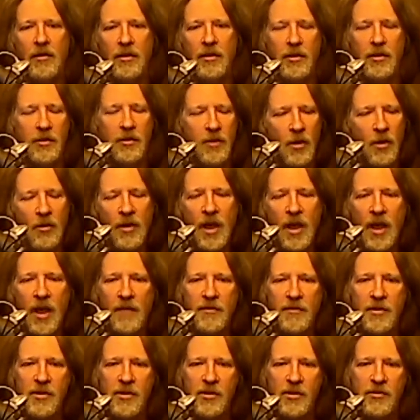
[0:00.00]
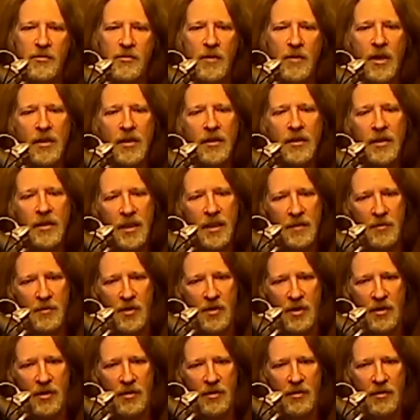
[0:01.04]
You don't have to struggle
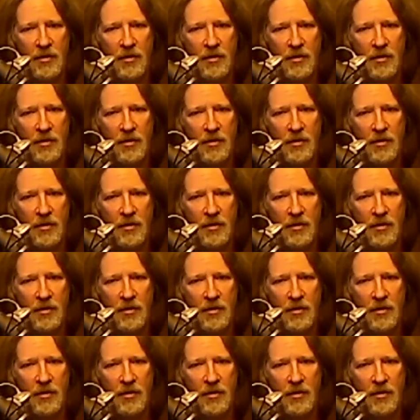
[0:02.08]
anymore.